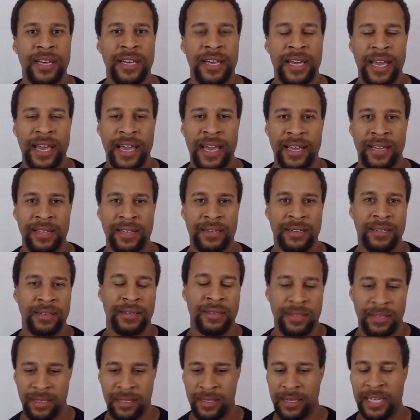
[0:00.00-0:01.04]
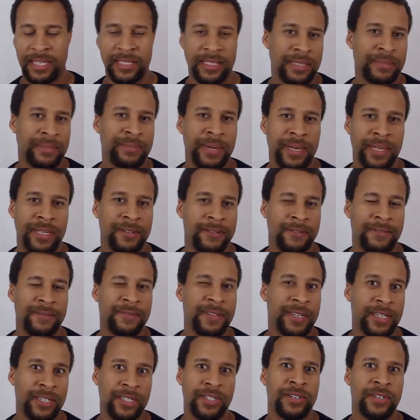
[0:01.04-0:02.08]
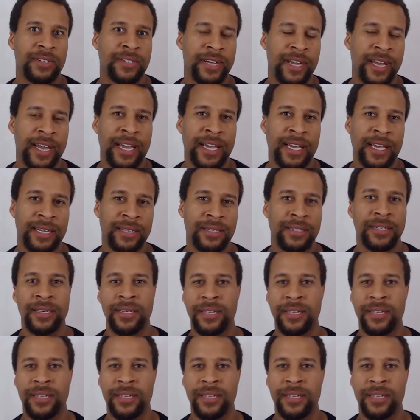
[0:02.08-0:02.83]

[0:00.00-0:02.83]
and the nice smell of fish on your hand.